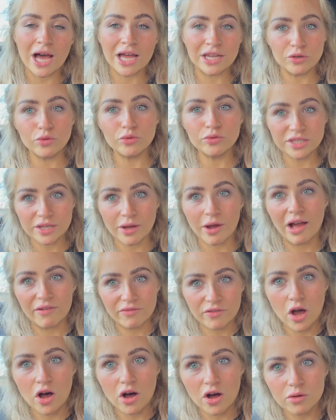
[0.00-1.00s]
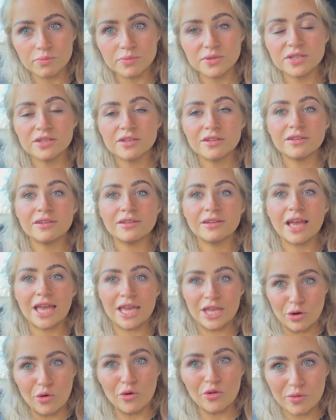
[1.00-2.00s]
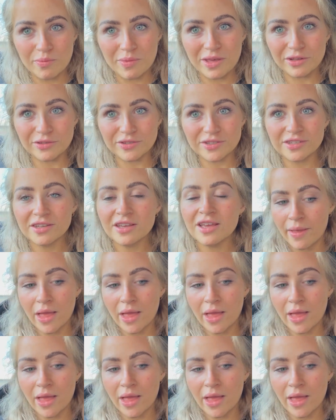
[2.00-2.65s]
and also have carbs in other meals.